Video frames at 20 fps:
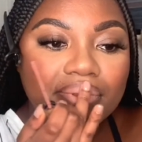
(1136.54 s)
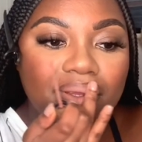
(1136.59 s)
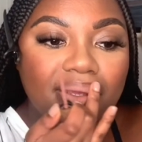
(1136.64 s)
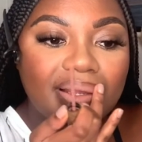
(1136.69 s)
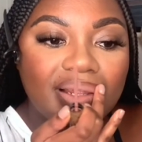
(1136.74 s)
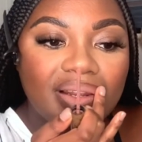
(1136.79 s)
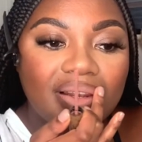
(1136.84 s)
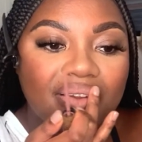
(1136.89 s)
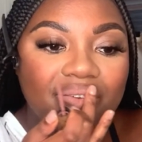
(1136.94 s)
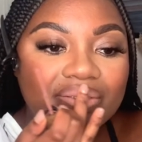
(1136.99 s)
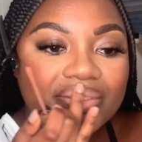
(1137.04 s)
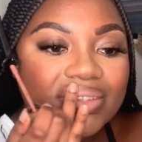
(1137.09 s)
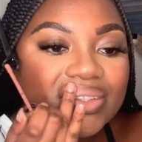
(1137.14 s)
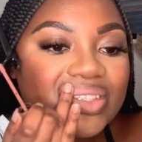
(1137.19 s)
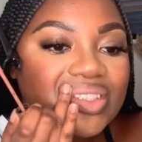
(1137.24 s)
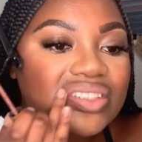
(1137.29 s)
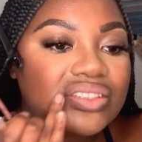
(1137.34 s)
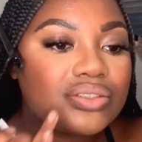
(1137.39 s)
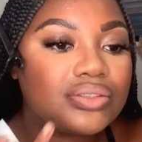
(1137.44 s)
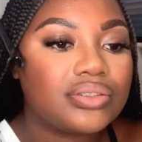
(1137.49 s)
I love
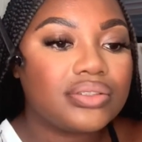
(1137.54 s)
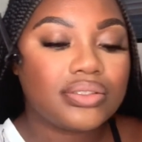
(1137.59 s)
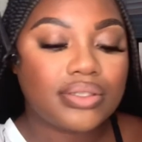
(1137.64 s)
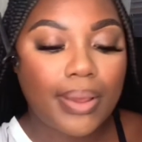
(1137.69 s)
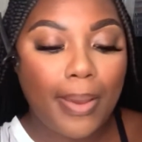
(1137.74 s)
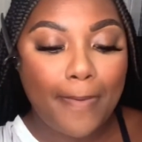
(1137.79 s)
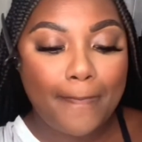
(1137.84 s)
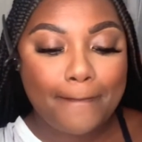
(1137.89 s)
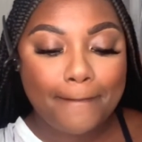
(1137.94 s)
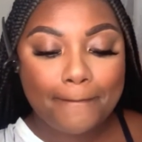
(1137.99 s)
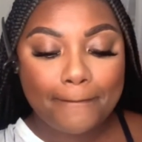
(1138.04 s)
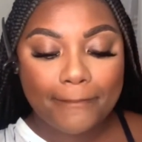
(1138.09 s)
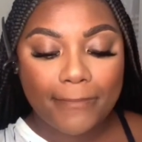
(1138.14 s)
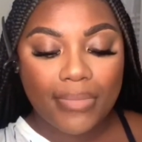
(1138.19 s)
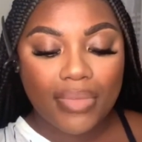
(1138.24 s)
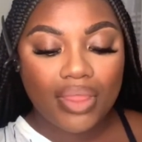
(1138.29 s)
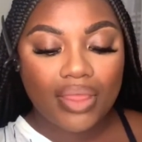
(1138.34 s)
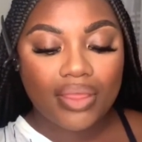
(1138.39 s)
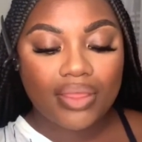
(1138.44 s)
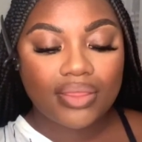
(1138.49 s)
this nude.
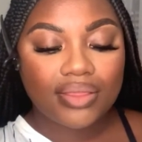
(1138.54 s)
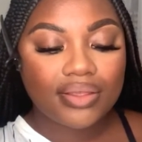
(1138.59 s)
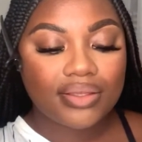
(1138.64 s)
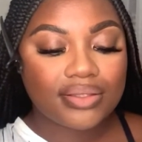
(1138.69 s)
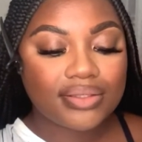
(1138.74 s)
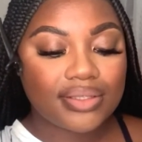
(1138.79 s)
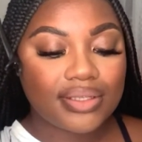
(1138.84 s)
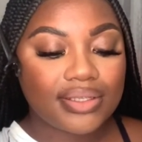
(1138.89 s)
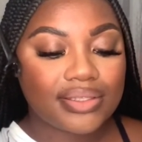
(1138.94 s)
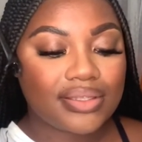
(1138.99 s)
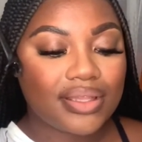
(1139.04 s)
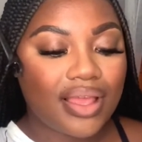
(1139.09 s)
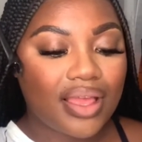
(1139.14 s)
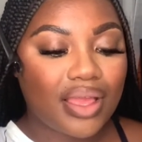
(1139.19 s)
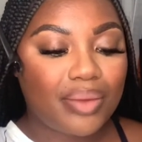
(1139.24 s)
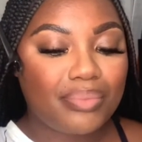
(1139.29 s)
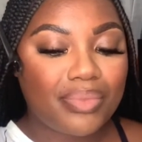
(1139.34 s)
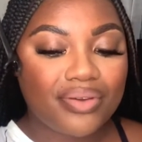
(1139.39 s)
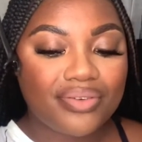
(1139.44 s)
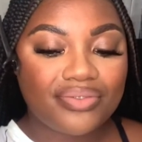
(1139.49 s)
This is
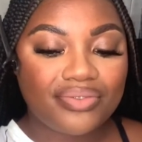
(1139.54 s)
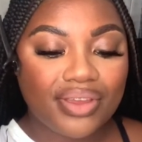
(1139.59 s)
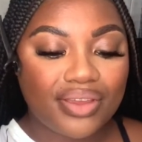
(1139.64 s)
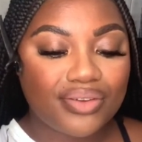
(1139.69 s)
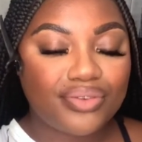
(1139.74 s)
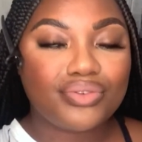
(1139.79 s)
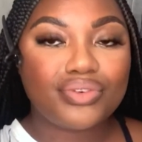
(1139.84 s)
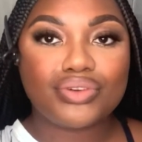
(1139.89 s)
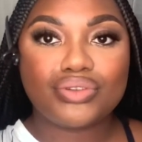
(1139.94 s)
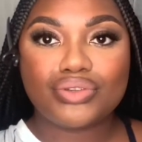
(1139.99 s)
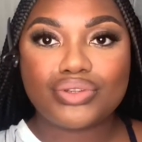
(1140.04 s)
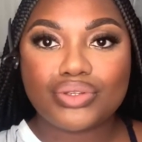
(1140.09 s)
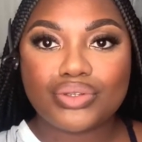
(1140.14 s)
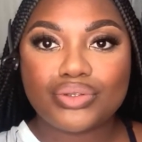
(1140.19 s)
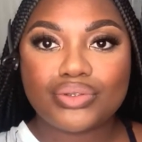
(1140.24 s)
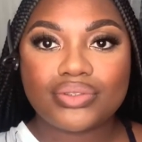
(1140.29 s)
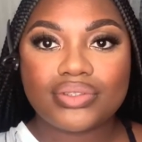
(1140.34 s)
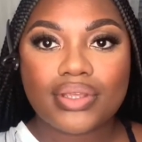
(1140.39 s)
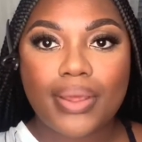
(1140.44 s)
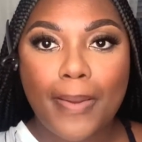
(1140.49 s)
like my favourite nude.